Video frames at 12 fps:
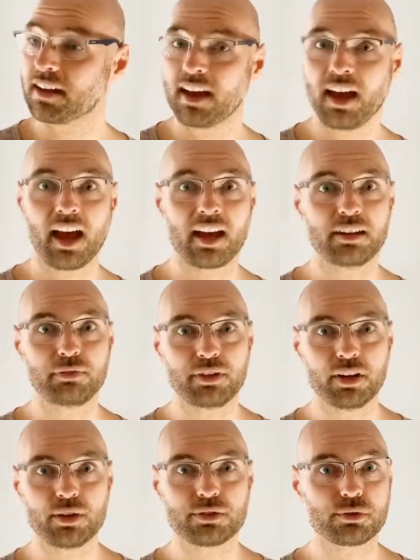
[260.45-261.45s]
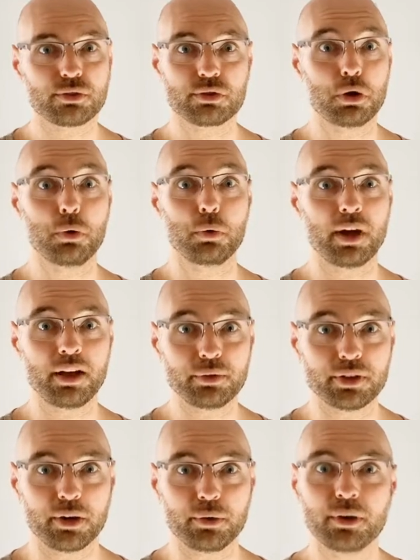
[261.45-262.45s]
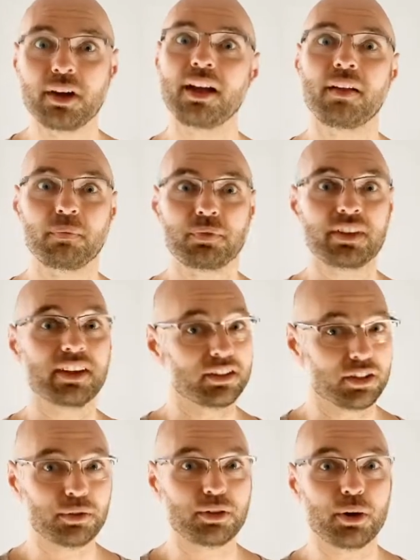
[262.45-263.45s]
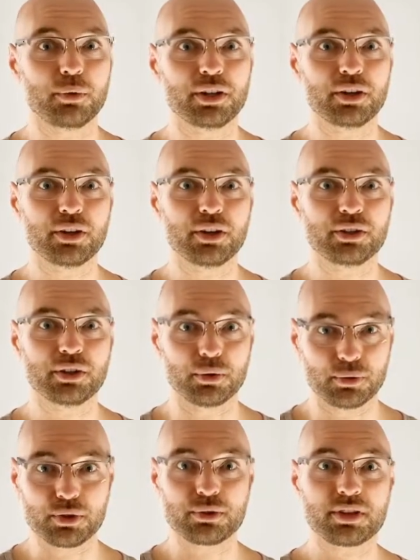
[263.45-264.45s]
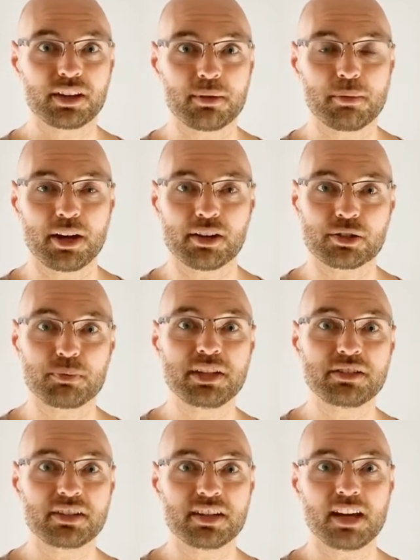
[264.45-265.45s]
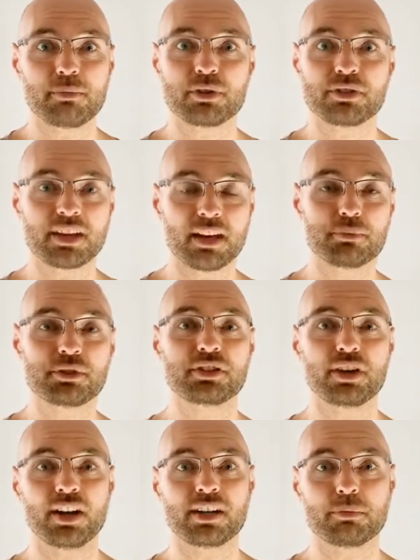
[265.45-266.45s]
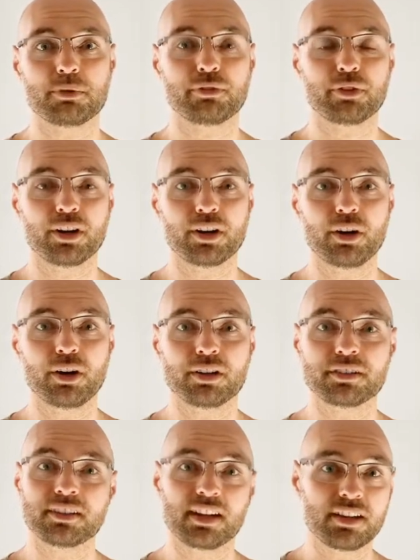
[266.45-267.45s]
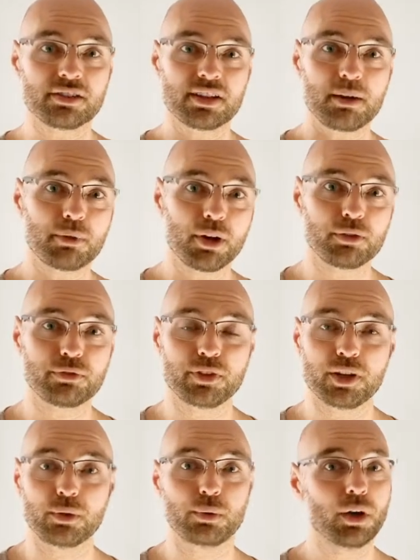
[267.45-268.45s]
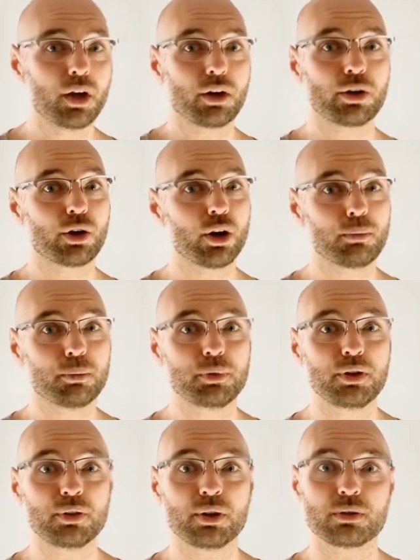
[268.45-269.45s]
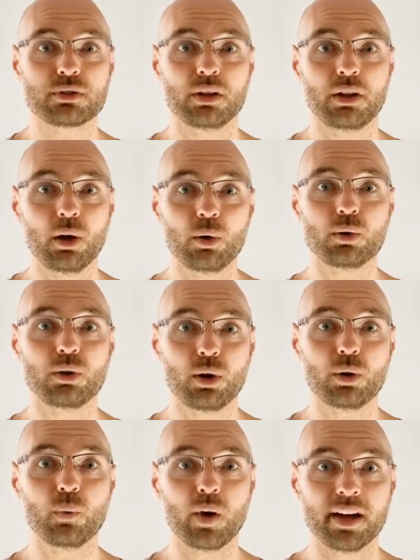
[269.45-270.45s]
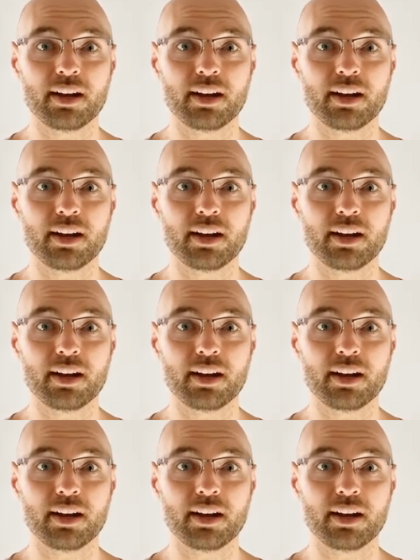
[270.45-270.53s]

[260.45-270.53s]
And if the answer is who, hell no, then you know what you got to do. Do something about it. Speak to the neighbors, get them to tidy up the front garden, and the same goes for you. Curb appeal goes a long, long way.